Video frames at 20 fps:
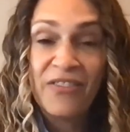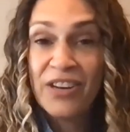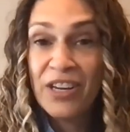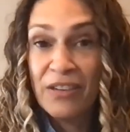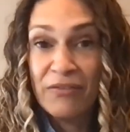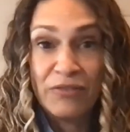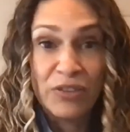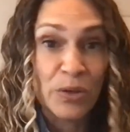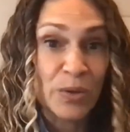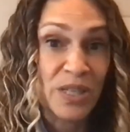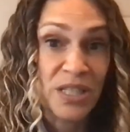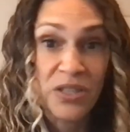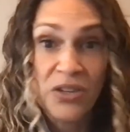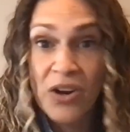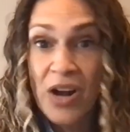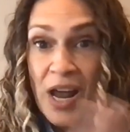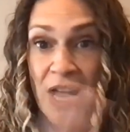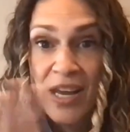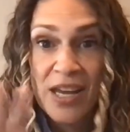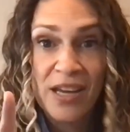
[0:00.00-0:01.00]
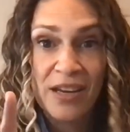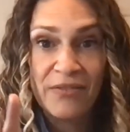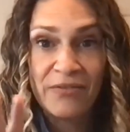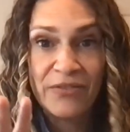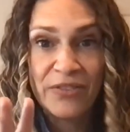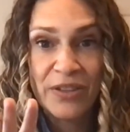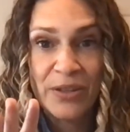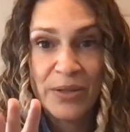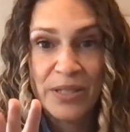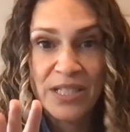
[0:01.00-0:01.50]
of an influencer, any
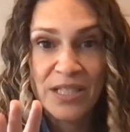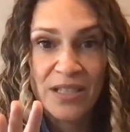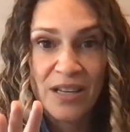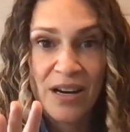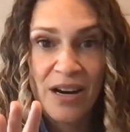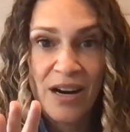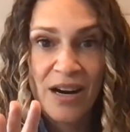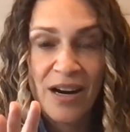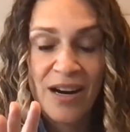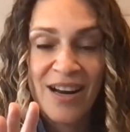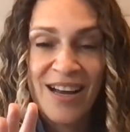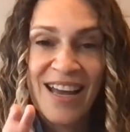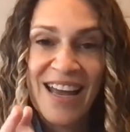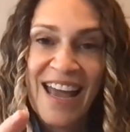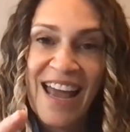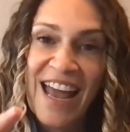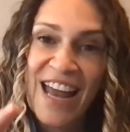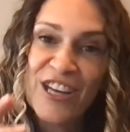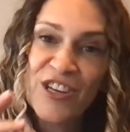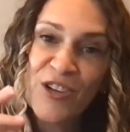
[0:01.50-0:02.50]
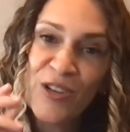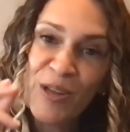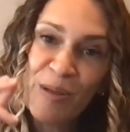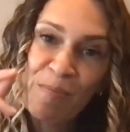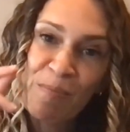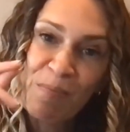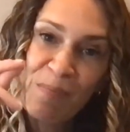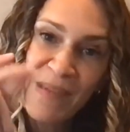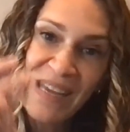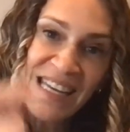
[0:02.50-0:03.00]
influencer, and you'll
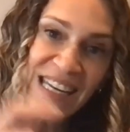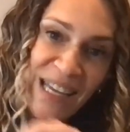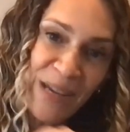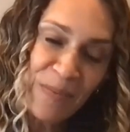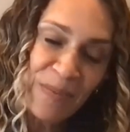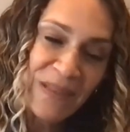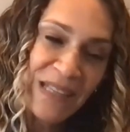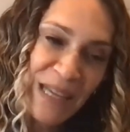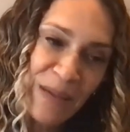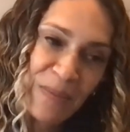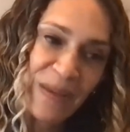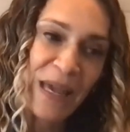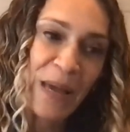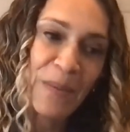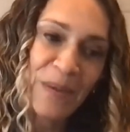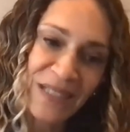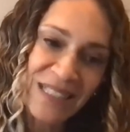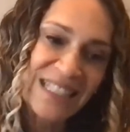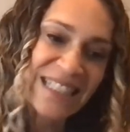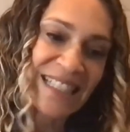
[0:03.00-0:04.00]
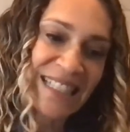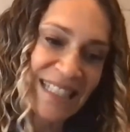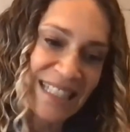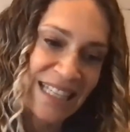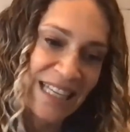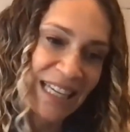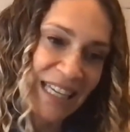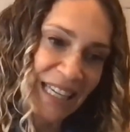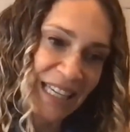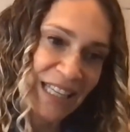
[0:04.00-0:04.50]
immediately be able to
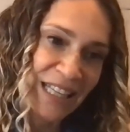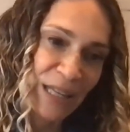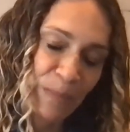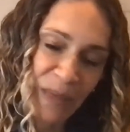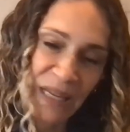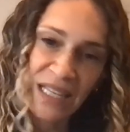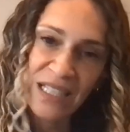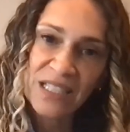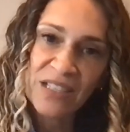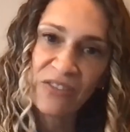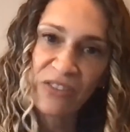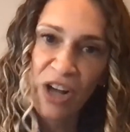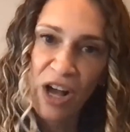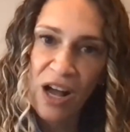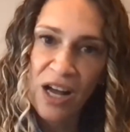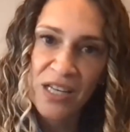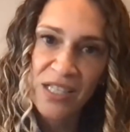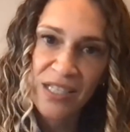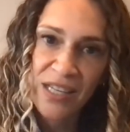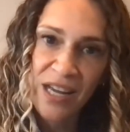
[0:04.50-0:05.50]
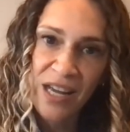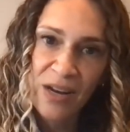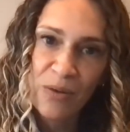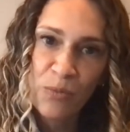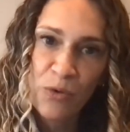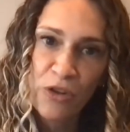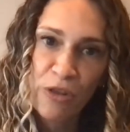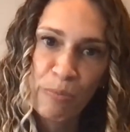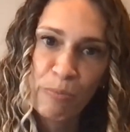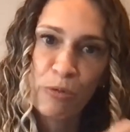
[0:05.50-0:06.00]
see the piece of
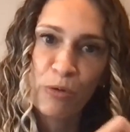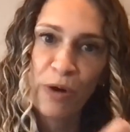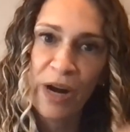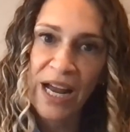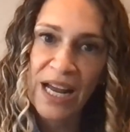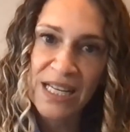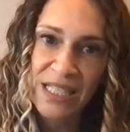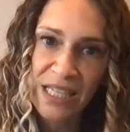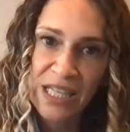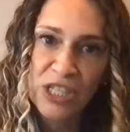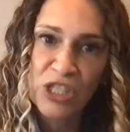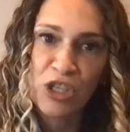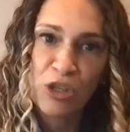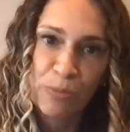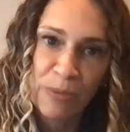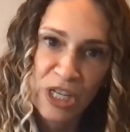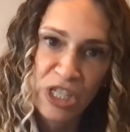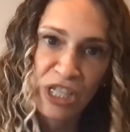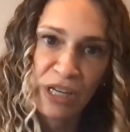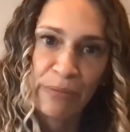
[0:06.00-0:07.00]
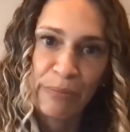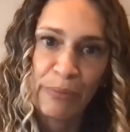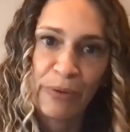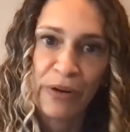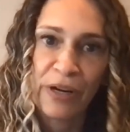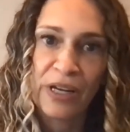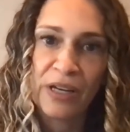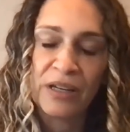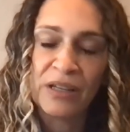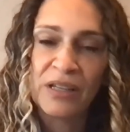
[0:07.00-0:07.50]
content where the brand had too much
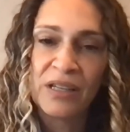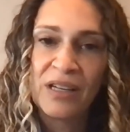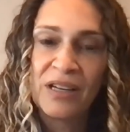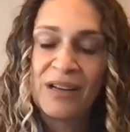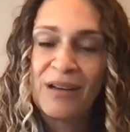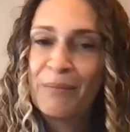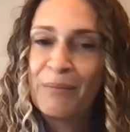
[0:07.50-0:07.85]
input